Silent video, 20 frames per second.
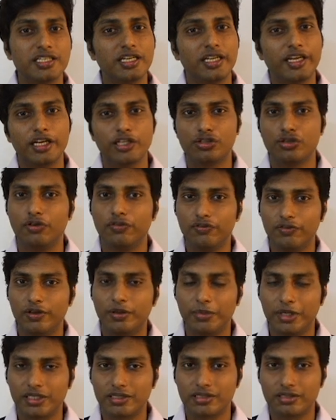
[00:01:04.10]
in case of
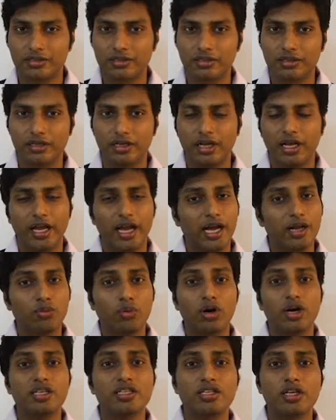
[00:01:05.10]
females. And
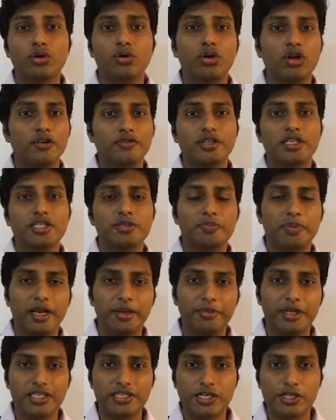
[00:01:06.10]
what is the role of these
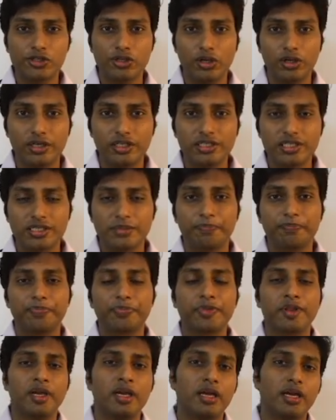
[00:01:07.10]
primary sex organs?
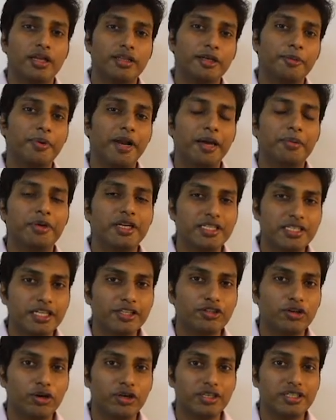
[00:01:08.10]
The primary sex
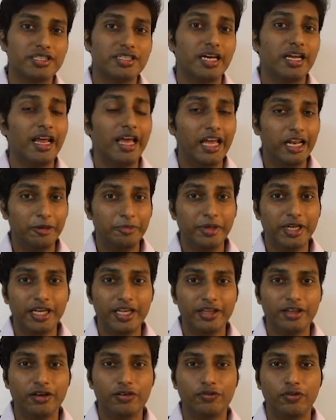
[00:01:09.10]
organs are helping
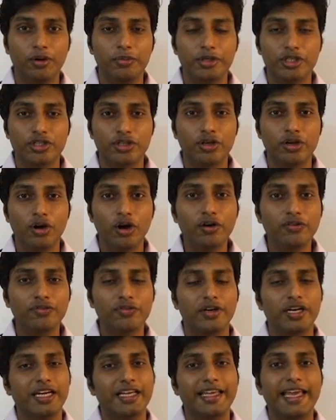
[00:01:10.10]
in the formation of
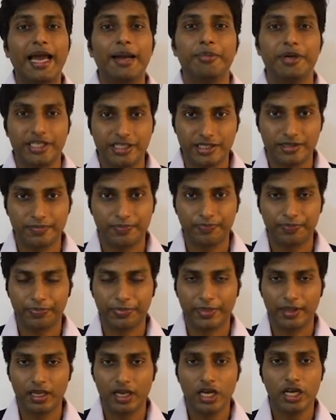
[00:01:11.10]
gametes.
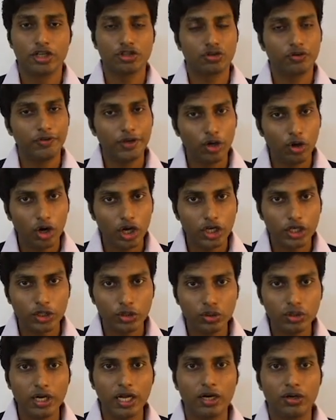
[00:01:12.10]
So we all
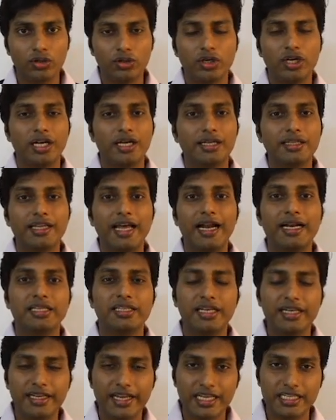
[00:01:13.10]
know now that
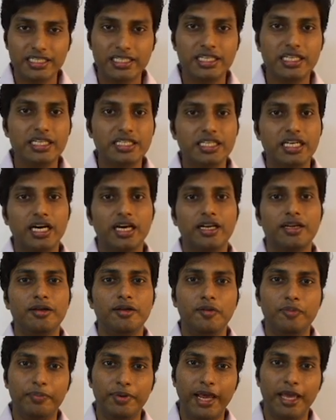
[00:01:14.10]
the testes are
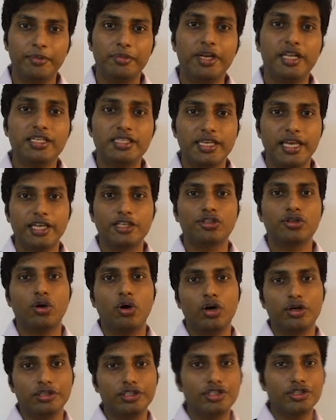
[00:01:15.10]
primary sex
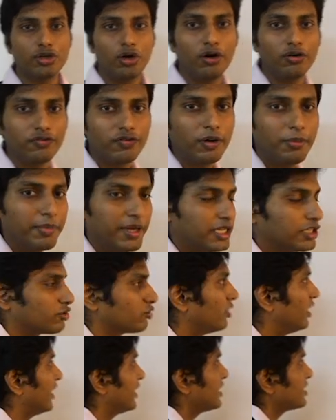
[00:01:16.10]
organs of males. So
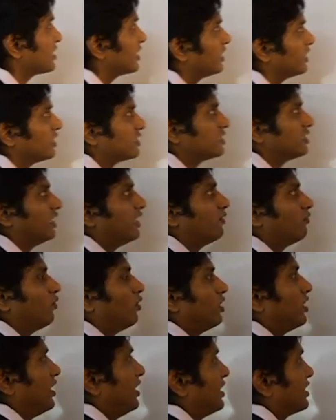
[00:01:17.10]
let us understand
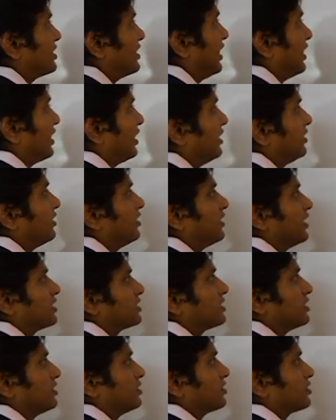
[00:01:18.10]
what are exactly the
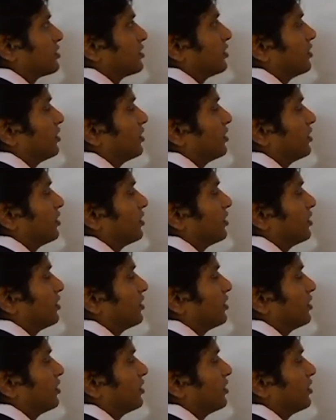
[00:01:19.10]
testes.